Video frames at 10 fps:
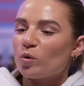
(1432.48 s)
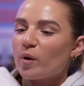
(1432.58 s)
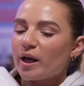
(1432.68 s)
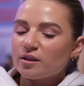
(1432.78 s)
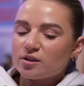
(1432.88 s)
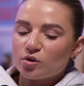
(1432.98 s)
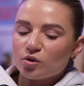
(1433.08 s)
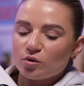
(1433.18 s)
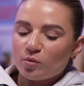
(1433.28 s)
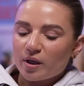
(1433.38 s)
We
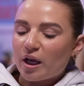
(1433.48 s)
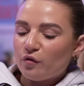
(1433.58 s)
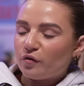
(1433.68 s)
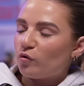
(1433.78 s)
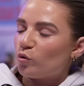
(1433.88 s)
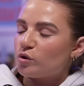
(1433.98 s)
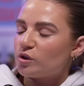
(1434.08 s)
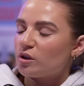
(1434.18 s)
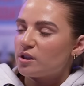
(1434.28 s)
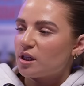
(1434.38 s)
went out for a roast
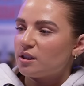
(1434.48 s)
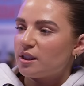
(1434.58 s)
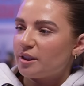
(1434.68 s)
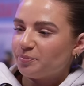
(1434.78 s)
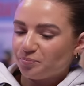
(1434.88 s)
on Sunday.